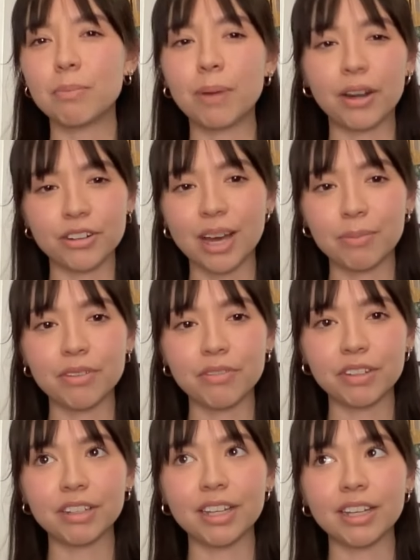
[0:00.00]
a better time to
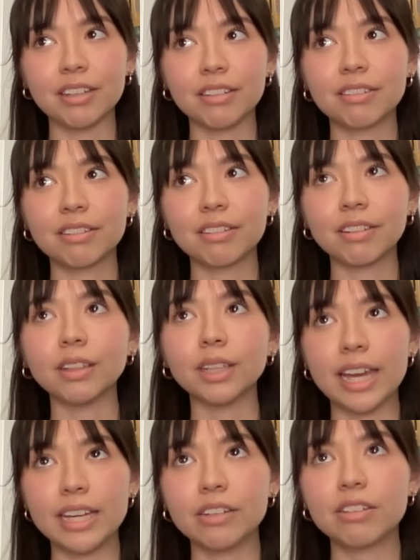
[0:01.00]
visit is
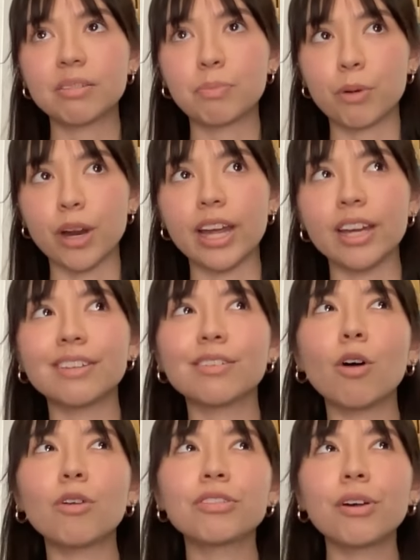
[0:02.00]
late spring
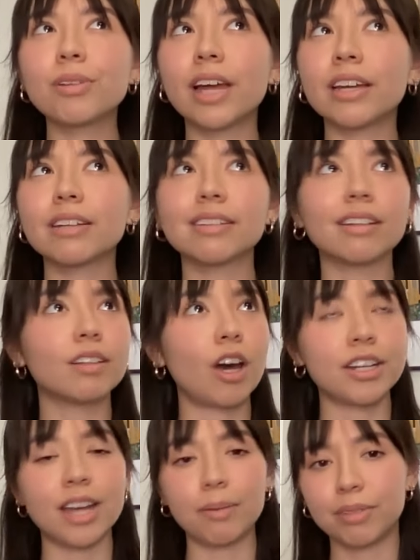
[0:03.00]
because also like a
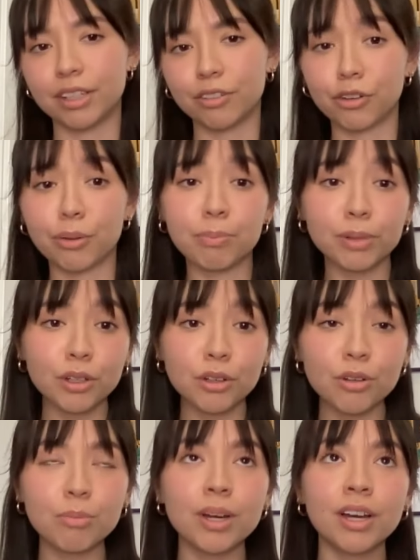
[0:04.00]
lot of times things are in
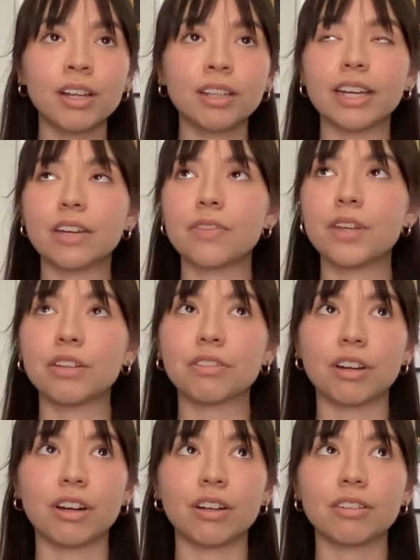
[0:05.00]
bloom, like
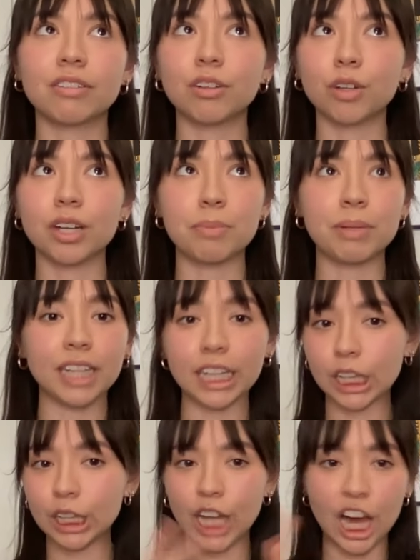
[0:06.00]
things are still going to be
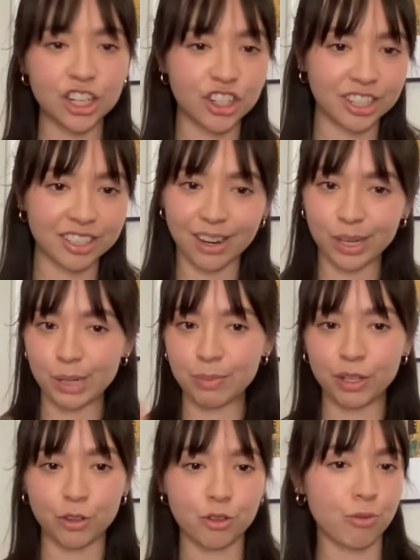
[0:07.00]
like lush. It's not going to
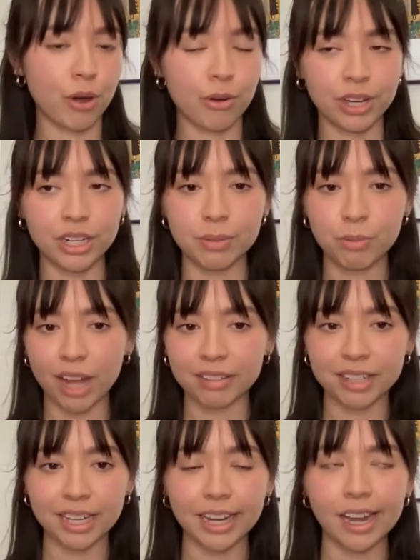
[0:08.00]
be as dreary and
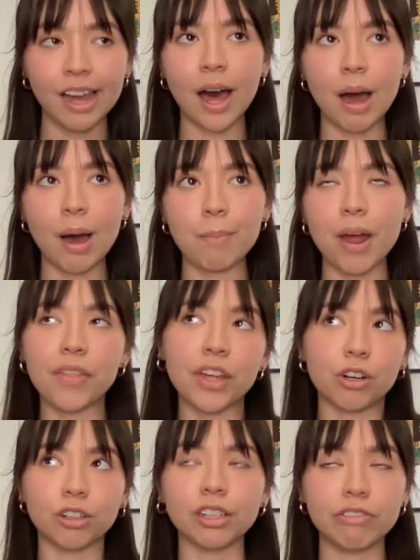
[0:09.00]
depressing. And
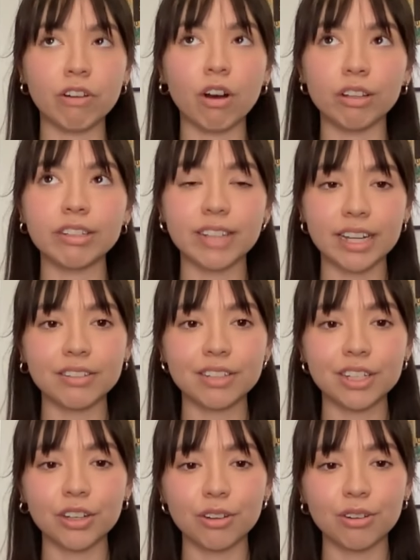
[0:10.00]
then early fall is nice
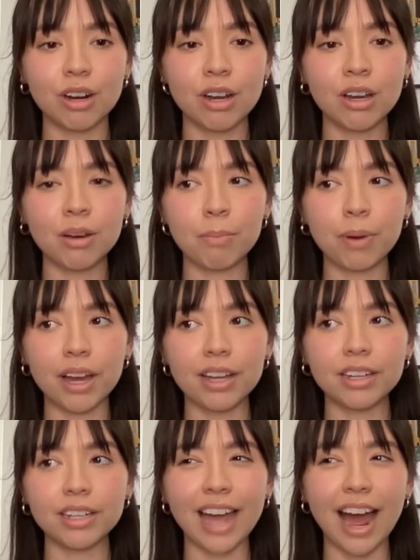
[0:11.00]
too.
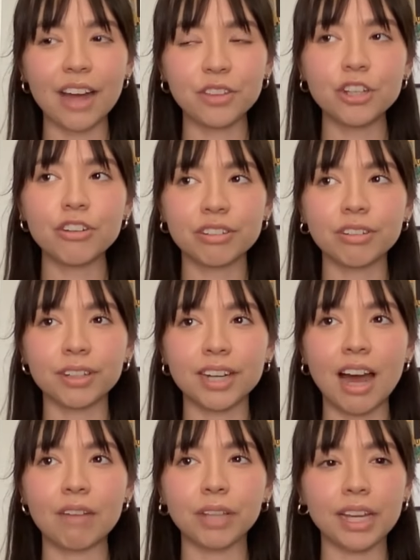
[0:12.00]
But yeah, I think you're still going
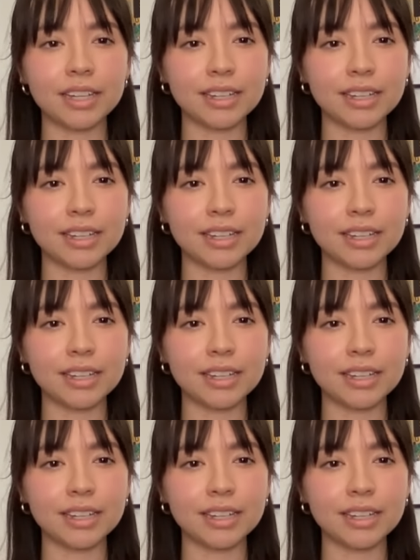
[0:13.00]
to have like